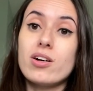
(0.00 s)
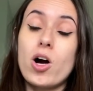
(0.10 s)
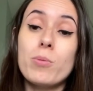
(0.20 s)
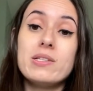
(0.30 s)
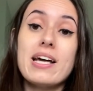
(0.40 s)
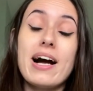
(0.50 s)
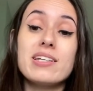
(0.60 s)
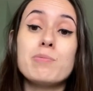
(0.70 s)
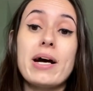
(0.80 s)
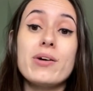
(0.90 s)
commonly
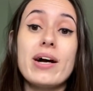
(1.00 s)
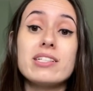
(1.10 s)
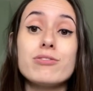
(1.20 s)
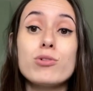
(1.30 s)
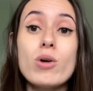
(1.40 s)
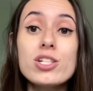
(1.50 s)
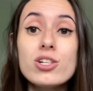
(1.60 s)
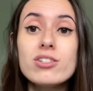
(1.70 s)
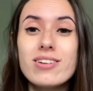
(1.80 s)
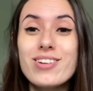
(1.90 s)
asked bioactive
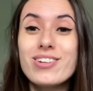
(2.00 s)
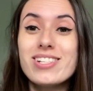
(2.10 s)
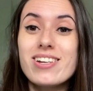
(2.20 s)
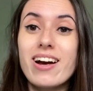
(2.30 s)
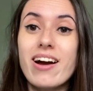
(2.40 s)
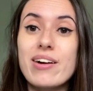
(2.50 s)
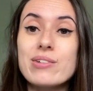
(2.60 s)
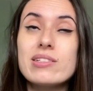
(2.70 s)
questions that you can check out.